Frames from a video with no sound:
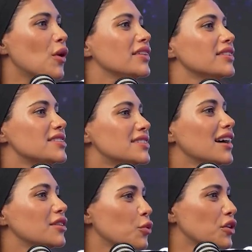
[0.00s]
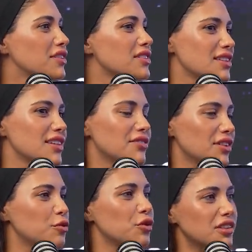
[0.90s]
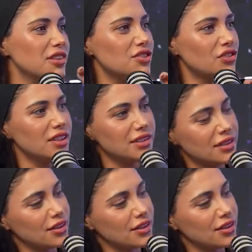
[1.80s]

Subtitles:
understand what is given, what is written.